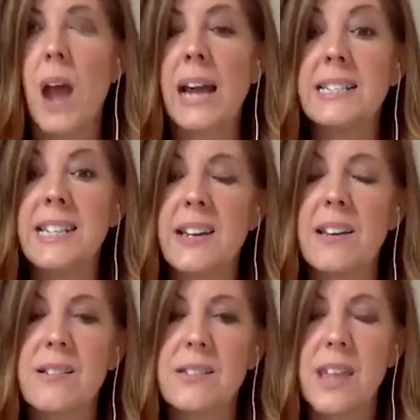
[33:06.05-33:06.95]

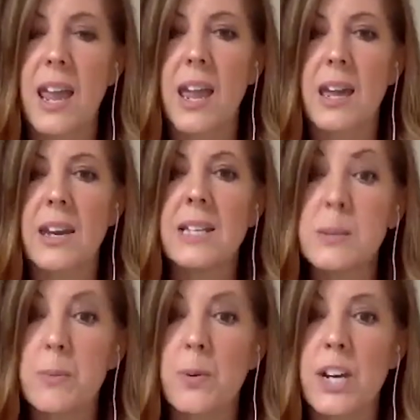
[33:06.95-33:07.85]
ideas and
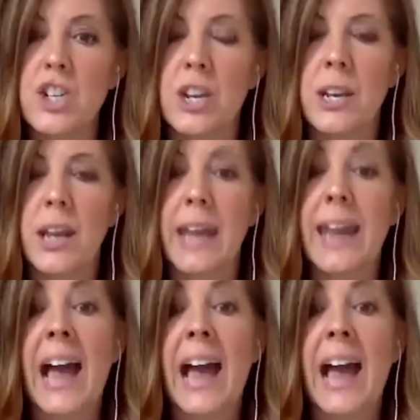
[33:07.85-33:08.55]
inspiration and